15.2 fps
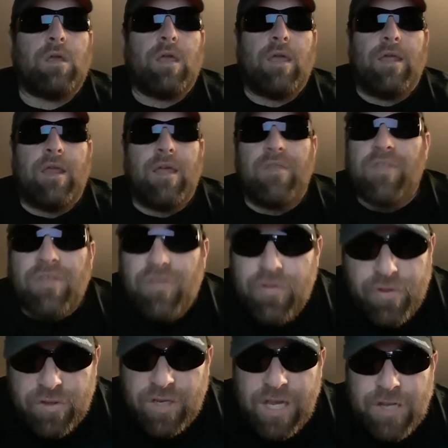
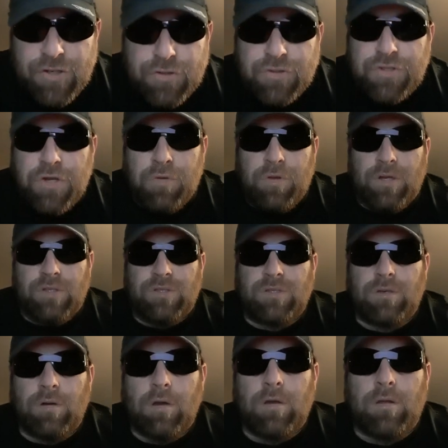The teachers' unions.